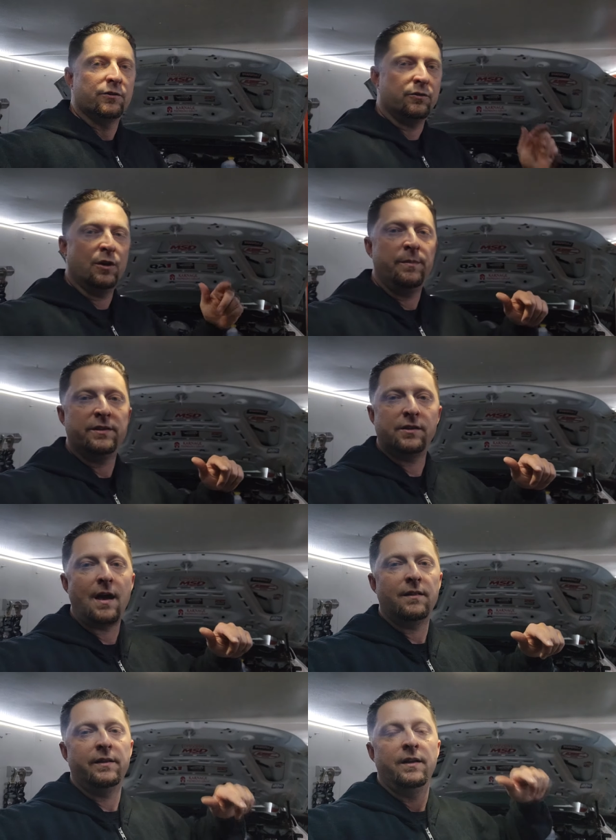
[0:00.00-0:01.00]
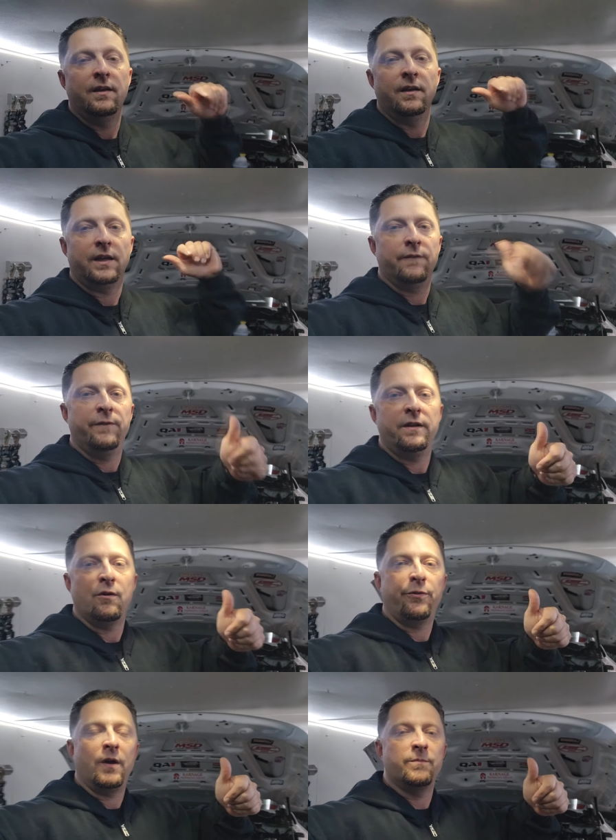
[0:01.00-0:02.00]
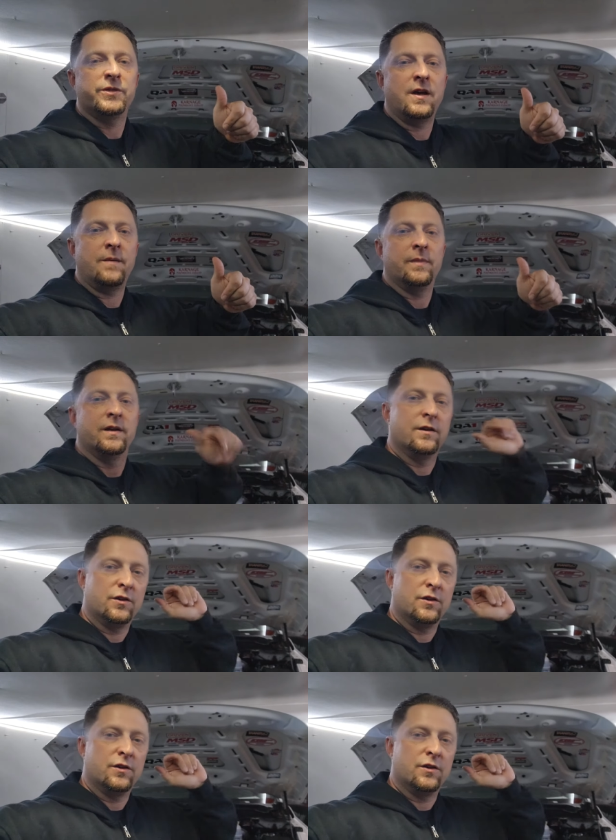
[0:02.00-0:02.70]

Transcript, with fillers: So do me a solid, give video a thumbs up,